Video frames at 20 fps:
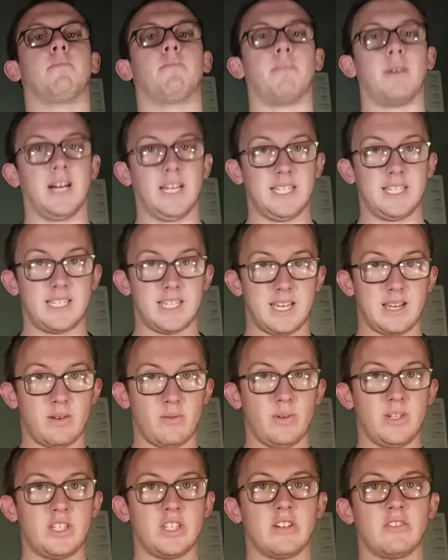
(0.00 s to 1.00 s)
but
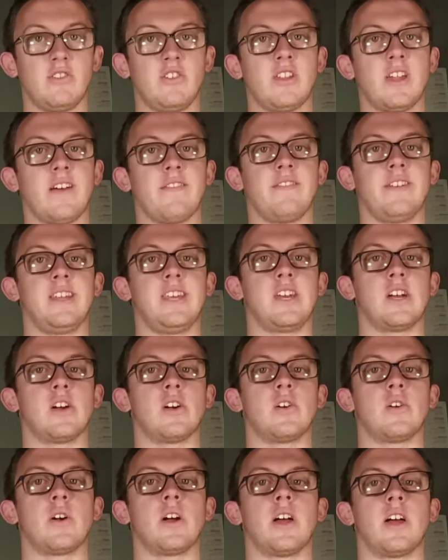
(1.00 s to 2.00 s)
we shall do that video
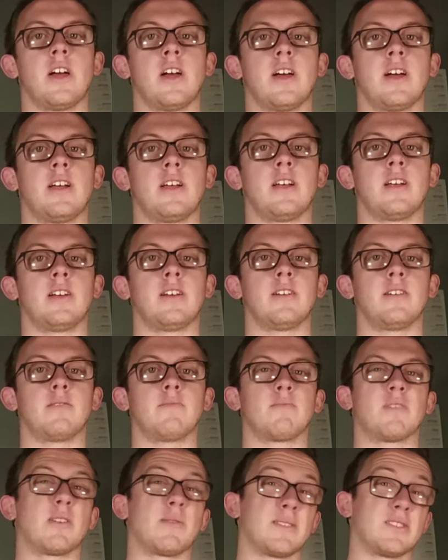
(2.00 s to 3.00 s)

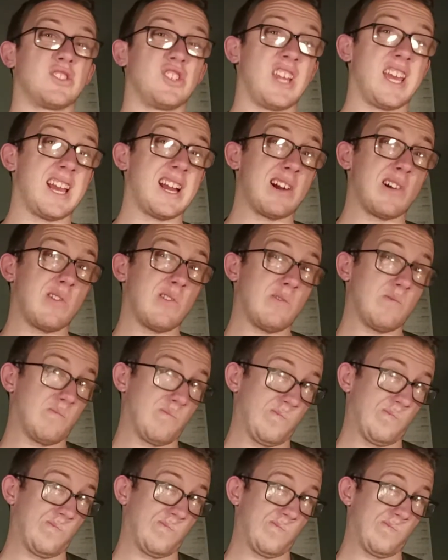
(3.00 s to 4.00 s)
pretty much now,
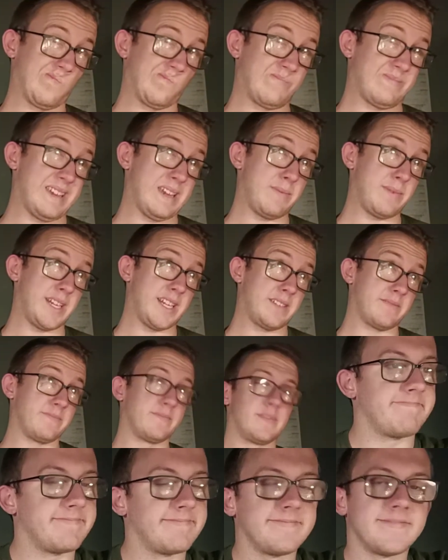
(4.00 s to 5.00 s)
maybe.
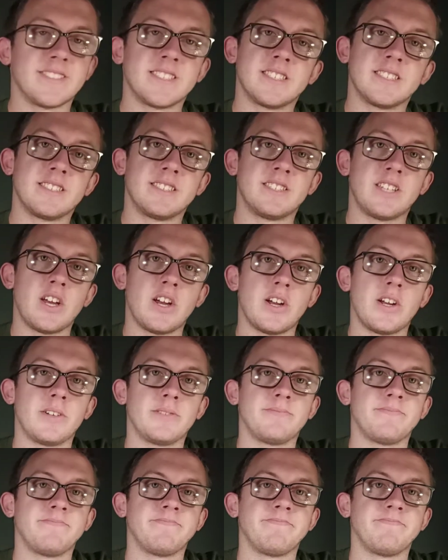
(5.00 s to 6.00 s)
So
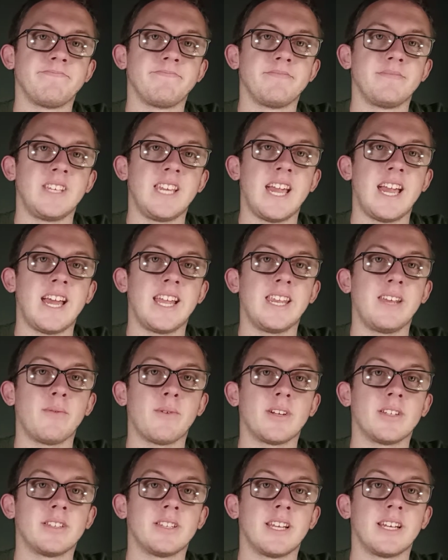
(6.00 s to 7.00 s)
yeah,
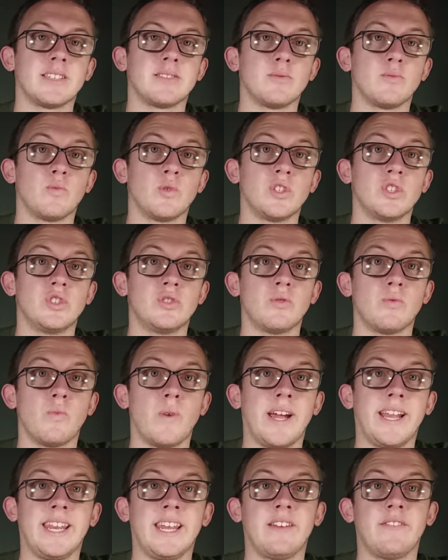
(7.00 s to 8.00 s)
anyone that was
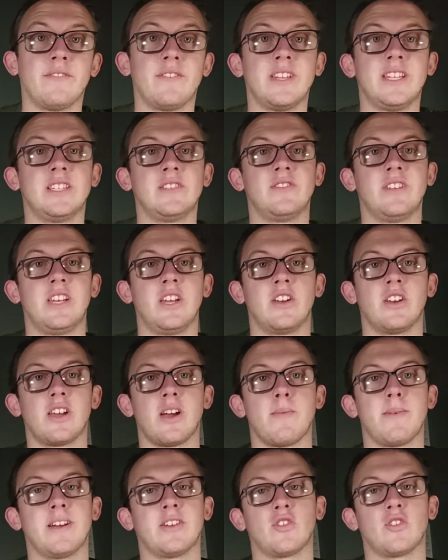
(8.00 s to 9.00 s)
waiting for this video to
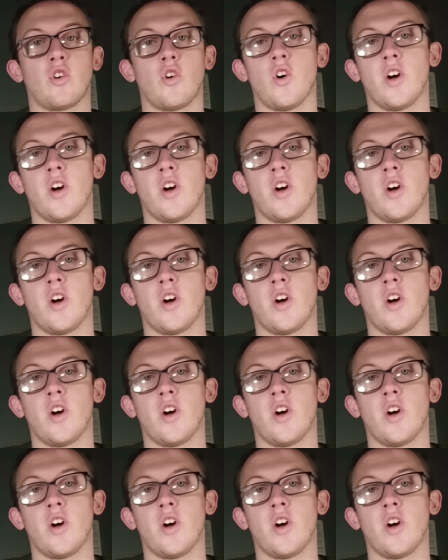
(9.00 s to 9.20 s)
come out,